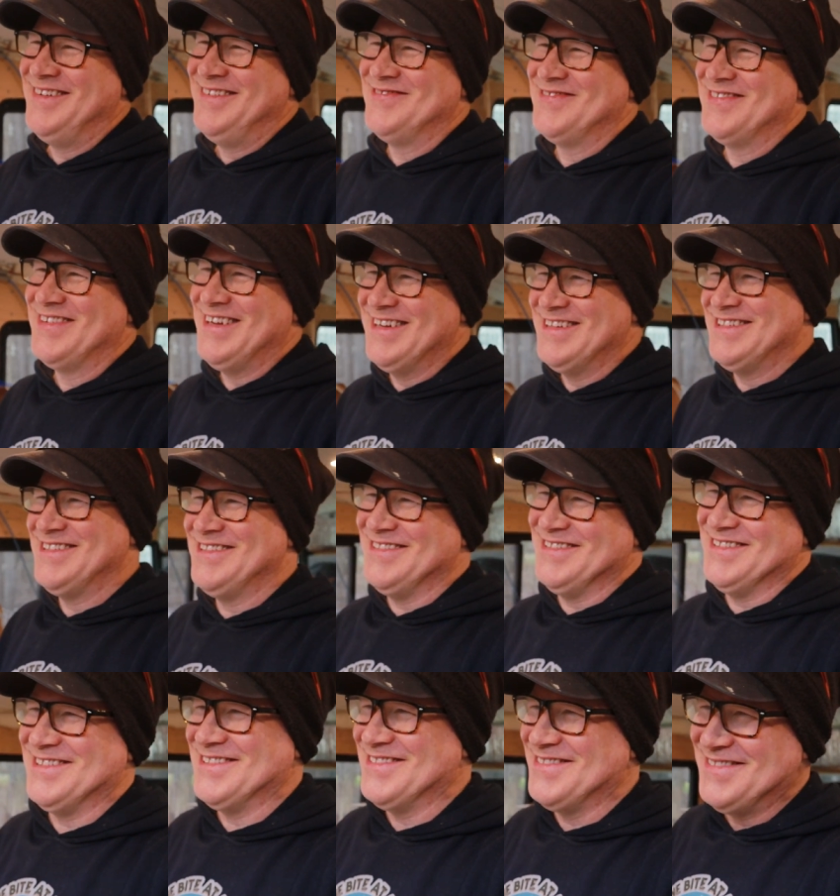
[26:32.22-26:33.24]
I'm glad
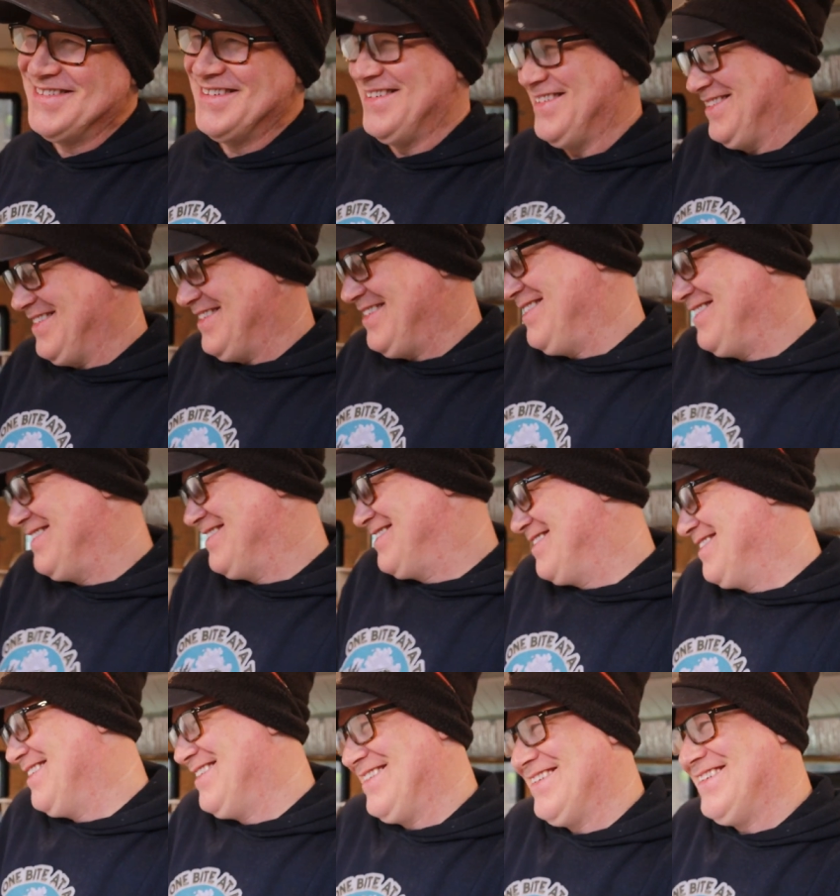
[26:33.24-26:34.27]
you're enjoying
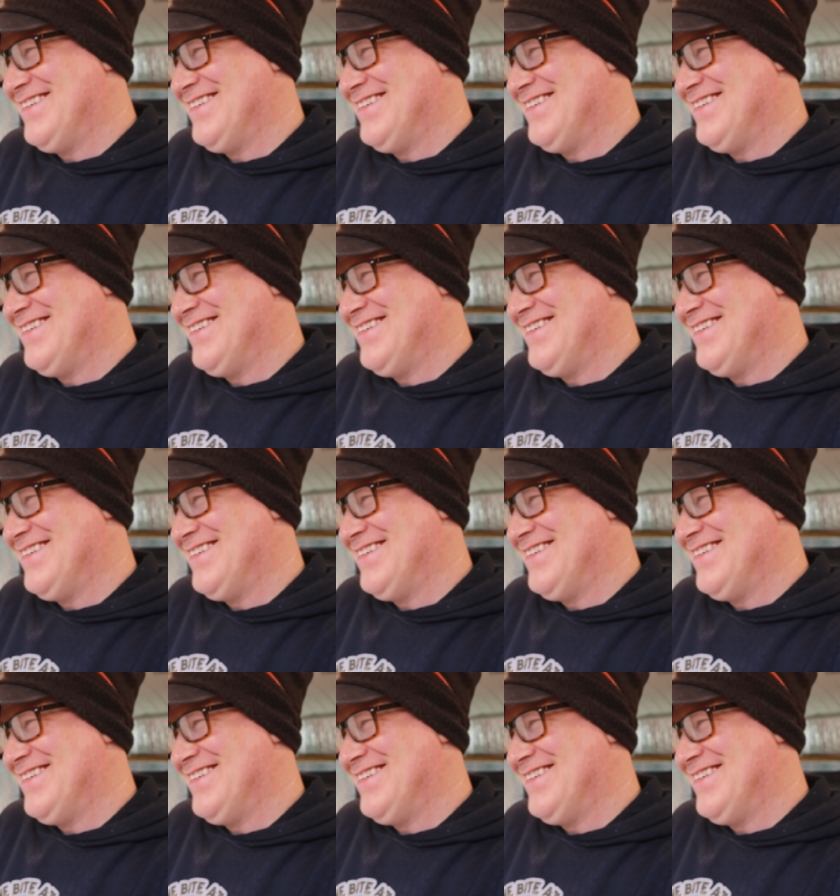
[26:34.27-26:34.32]
this.